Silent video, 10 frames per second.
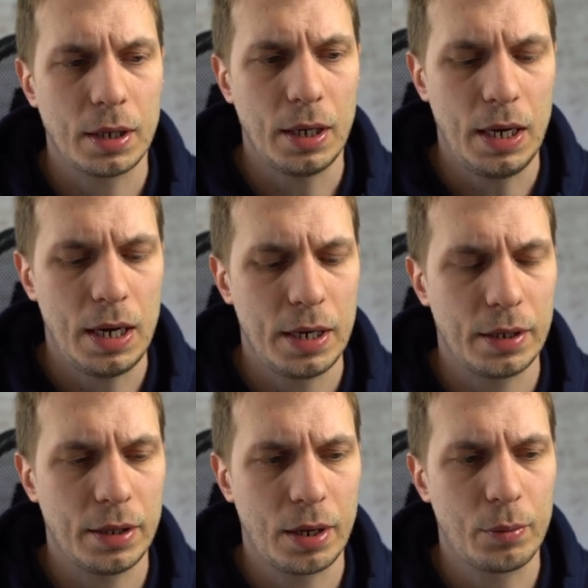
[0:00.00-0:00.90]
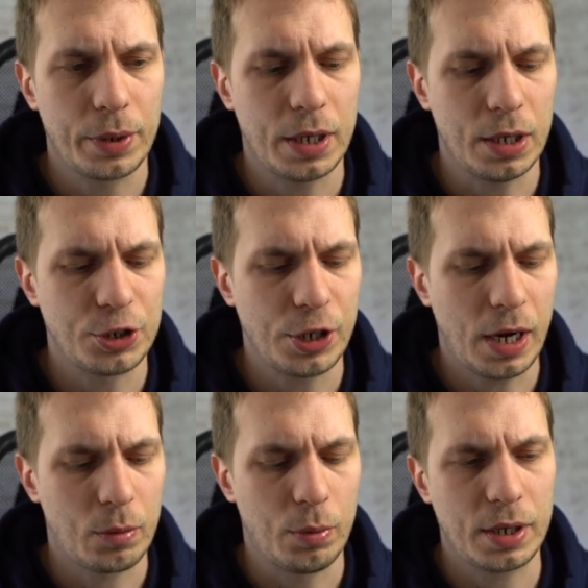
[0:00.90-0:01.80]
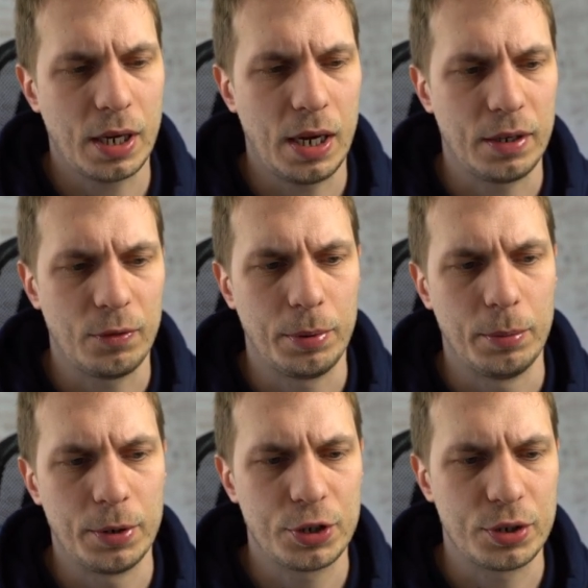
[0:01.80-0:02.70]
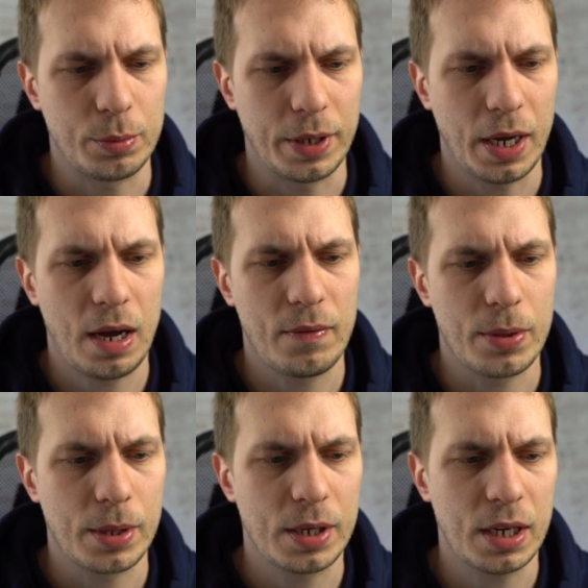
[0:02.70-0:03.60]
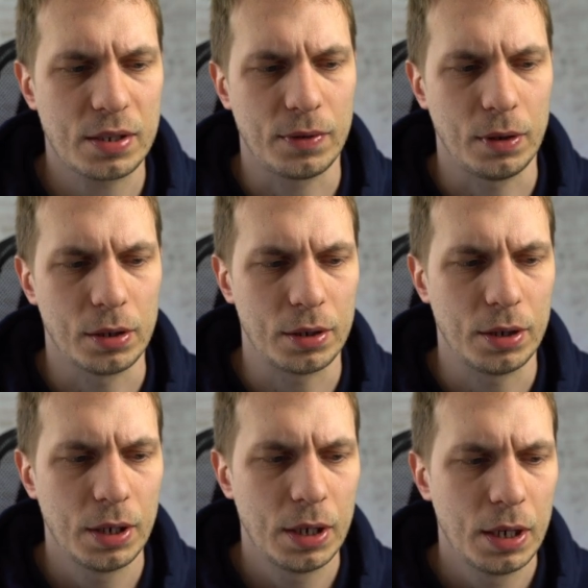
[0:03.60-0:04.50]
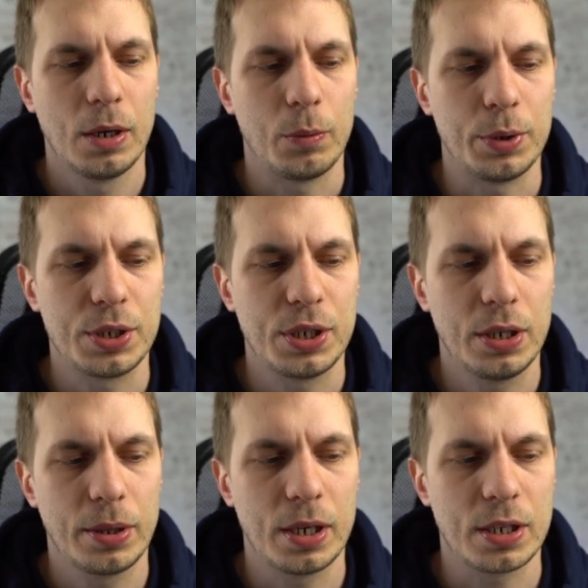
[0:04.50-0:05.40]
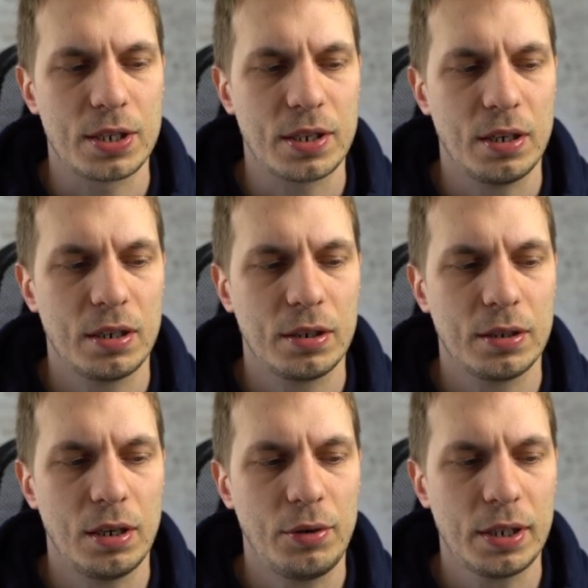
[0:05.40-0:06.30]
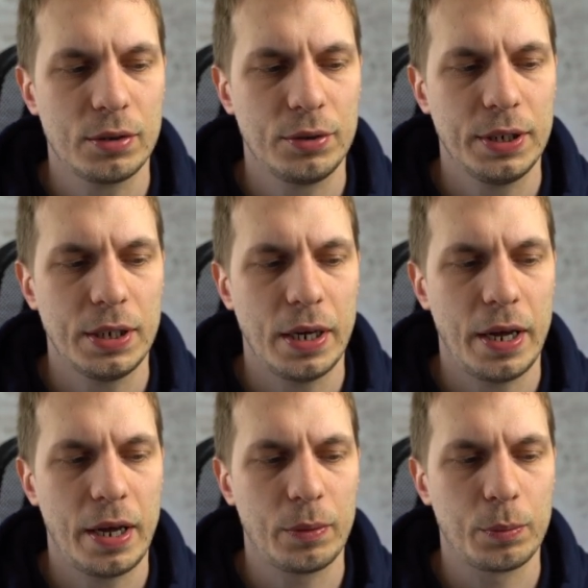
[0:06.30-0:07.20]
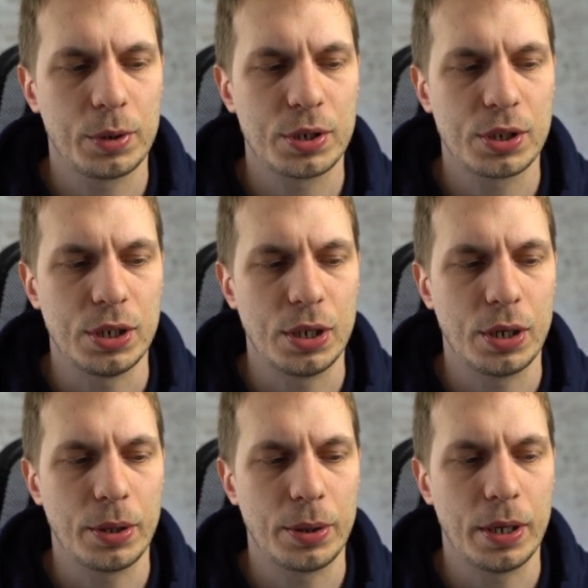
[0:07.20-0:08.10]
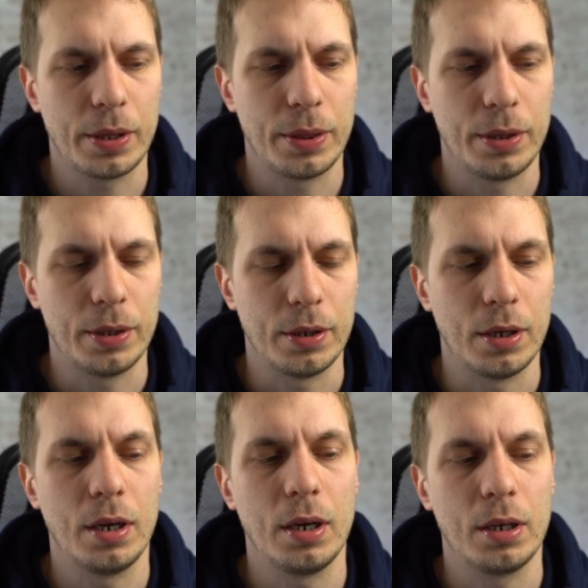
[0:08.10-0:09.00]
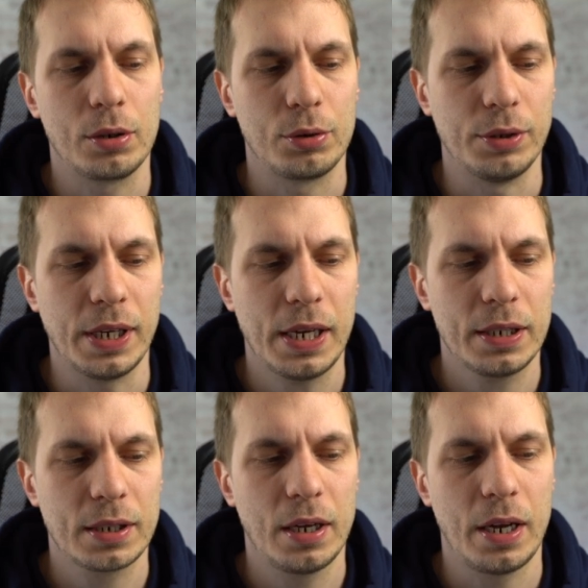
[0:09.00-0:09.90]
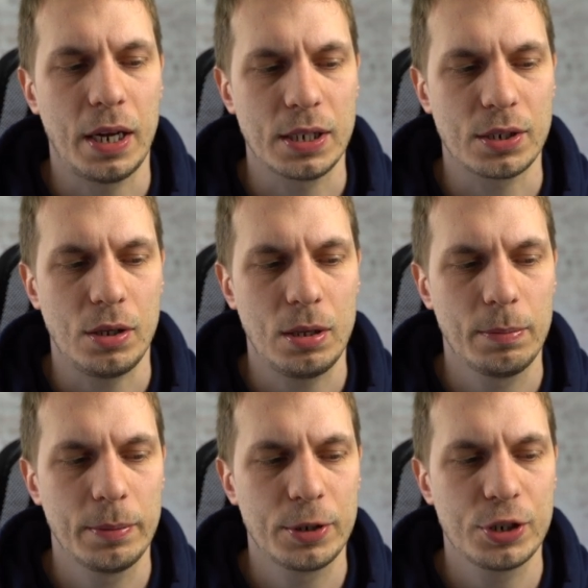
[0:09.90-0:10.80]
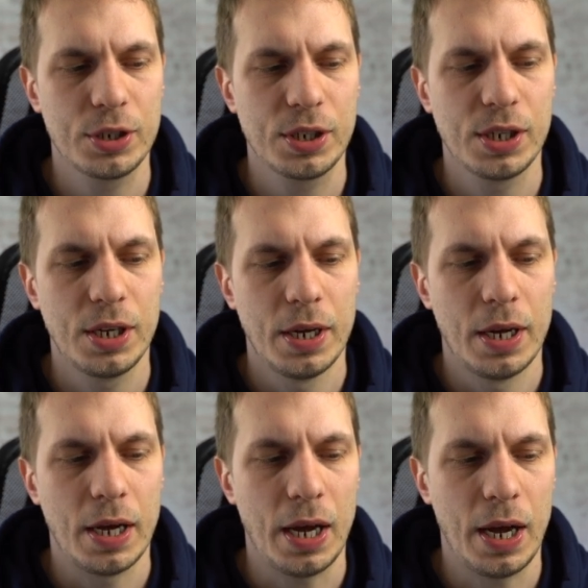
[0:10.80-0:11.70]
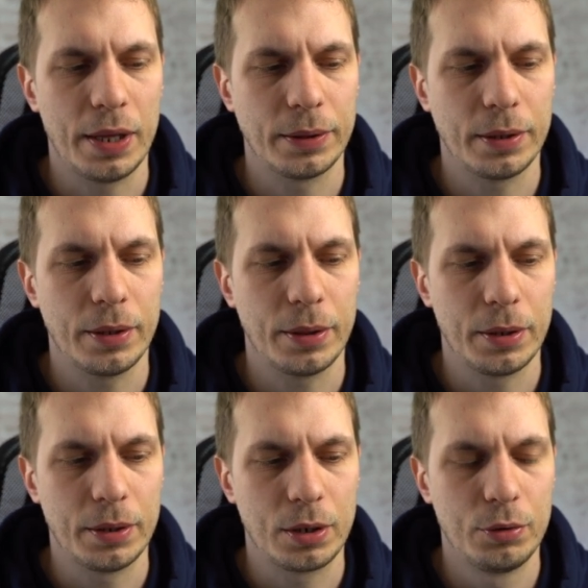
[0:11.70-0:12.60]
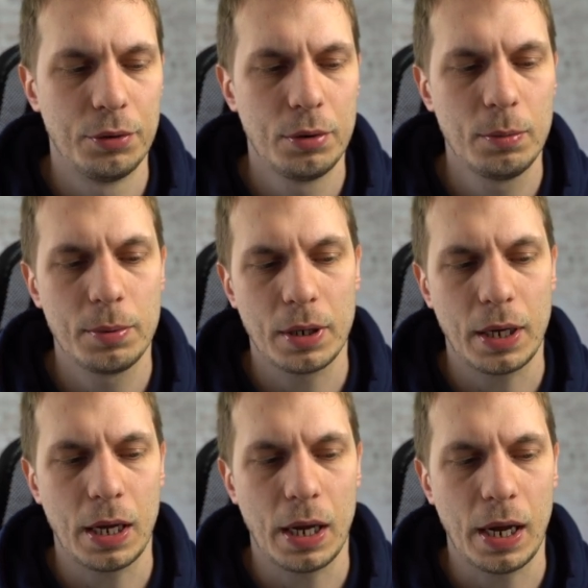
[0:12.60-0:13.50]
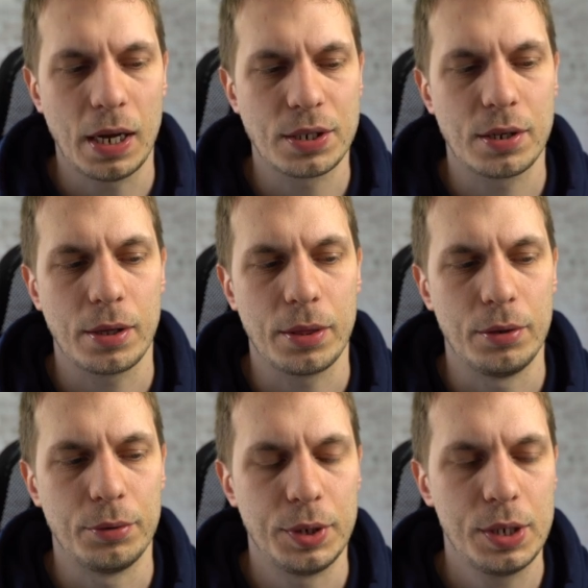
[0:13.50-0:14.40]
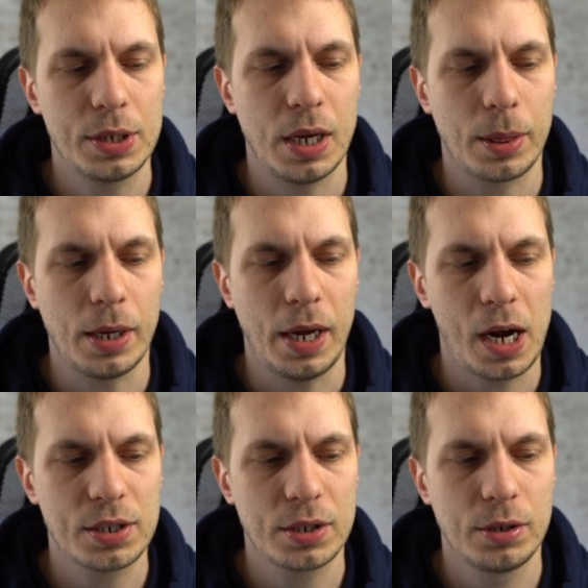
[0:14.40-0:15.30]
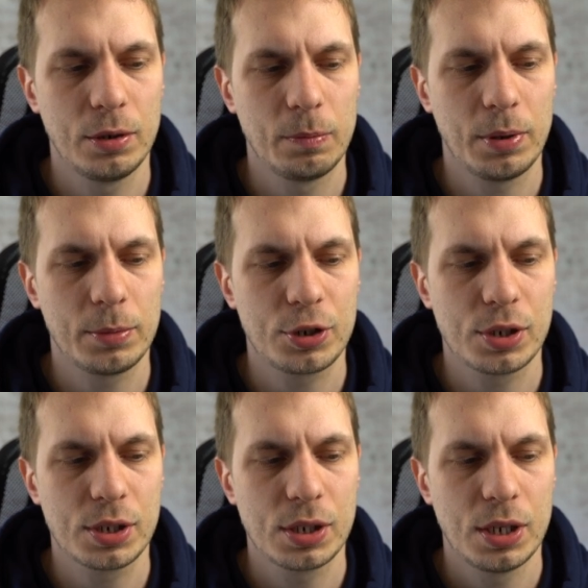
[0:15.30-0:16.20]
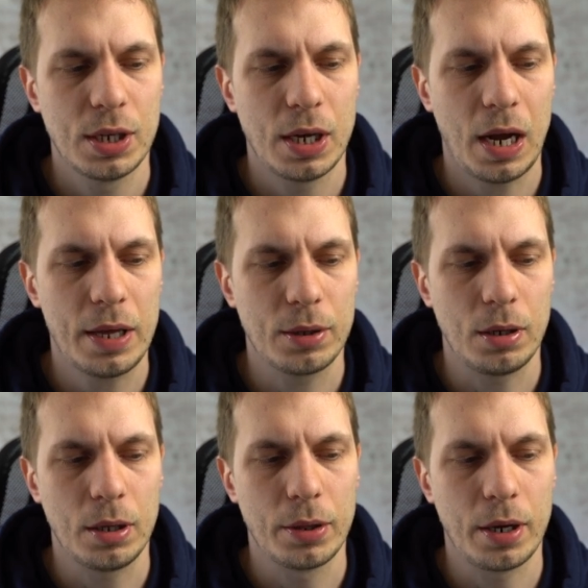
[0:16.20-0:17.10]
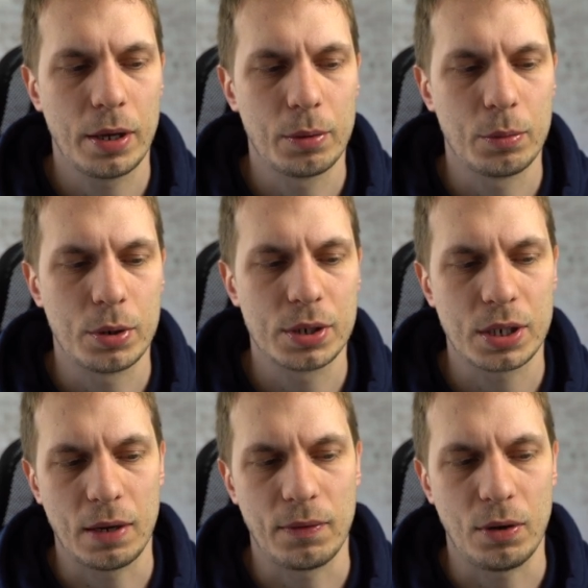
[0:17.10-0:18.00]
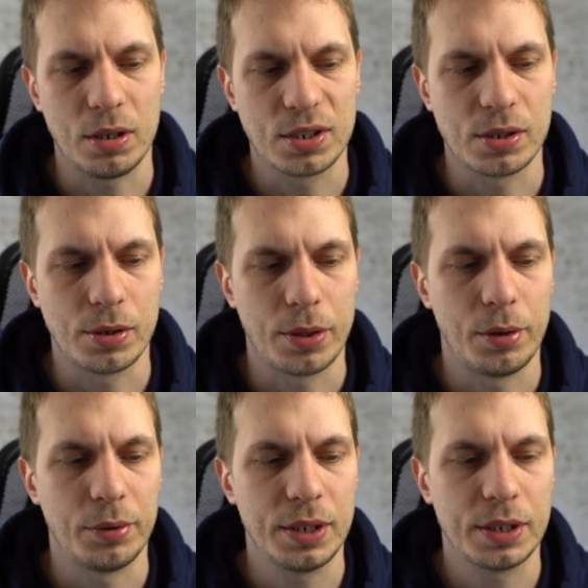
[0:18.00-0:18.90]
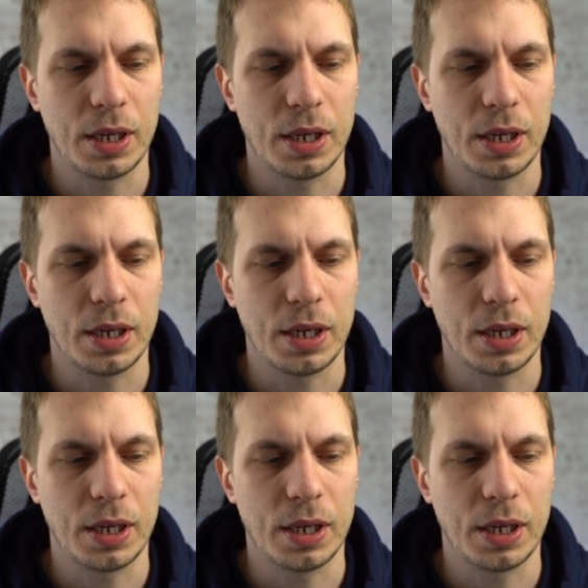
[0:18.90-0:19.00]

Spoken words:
And then we can check what kind of permissions we have on the test folder. We see that it's a directory, and we see that the creator has all permissions, and the group has the read and the execute permissions, and all the other ones have also the read